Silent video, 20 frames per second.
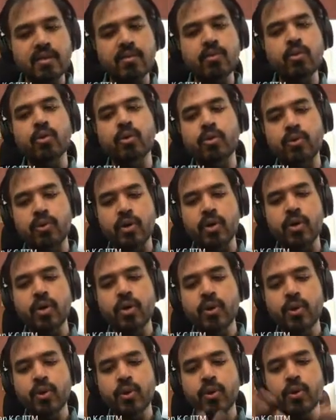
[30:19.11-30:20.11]
oh,
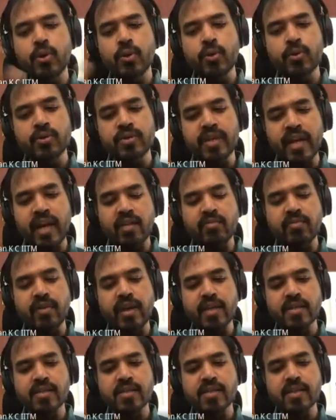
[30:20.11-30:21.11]
no side
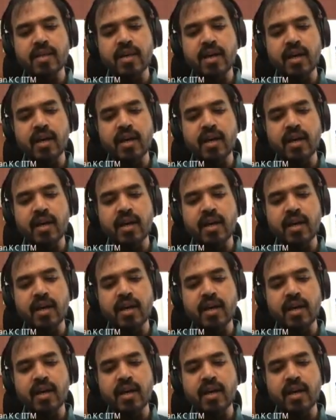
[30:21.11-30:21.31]
effects.